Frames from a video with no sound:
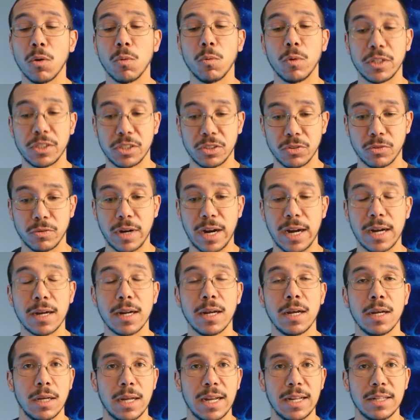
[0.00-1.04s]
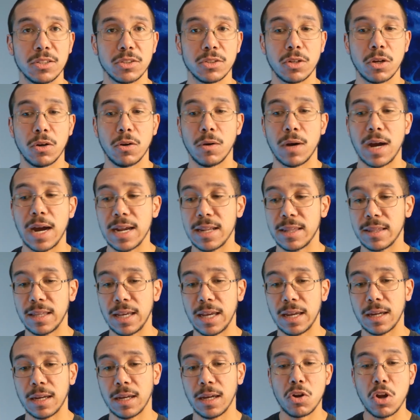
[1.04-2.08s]
which is great. And so I
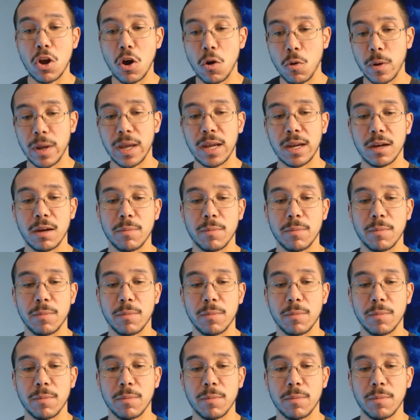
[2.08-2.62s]
think knowing